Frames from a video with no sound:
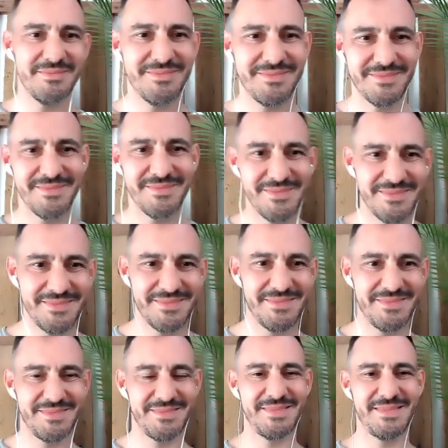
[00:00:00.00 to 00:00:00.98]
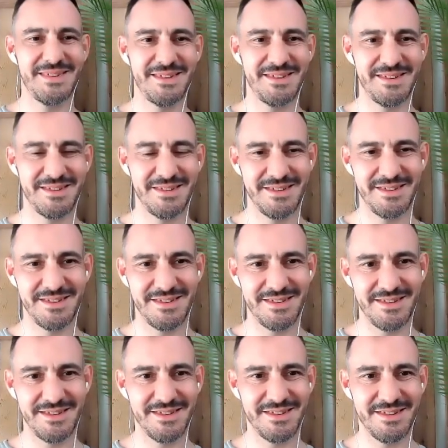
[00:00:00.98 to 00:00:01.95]

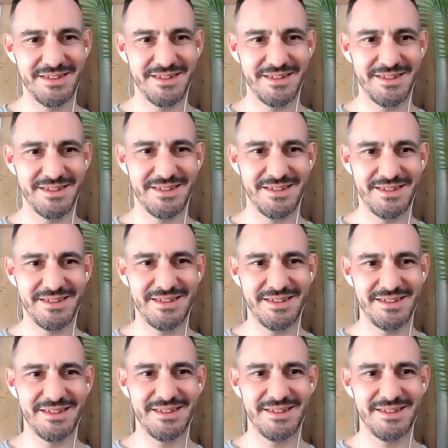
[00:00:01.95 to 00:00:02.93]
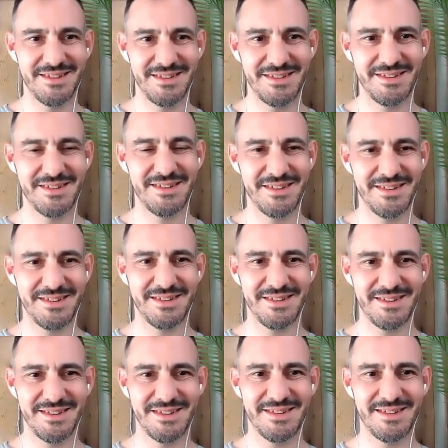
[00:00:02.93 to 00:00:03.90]

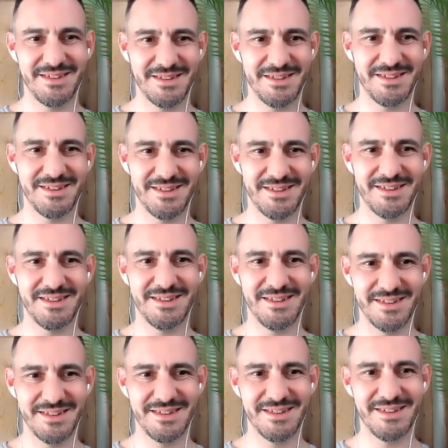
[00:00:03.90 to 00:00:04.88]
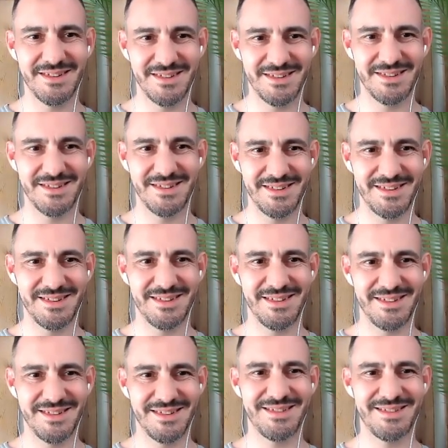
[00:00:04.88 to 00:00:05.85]

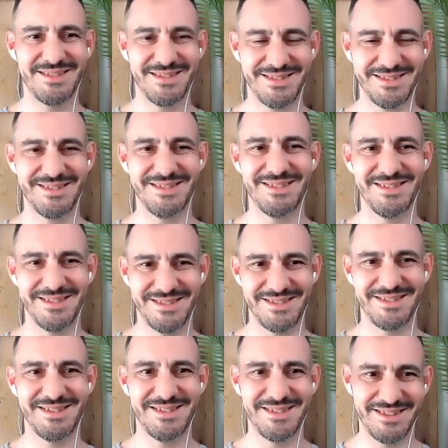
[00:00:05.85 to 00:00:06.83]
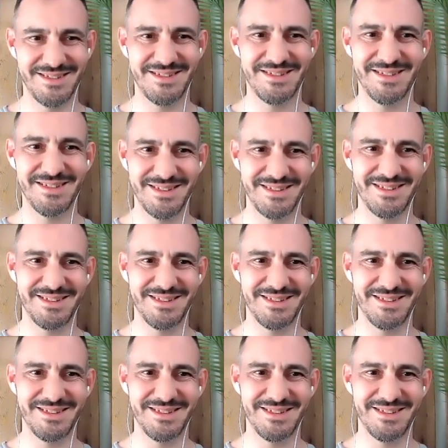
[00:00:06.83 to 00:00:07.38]
(silent)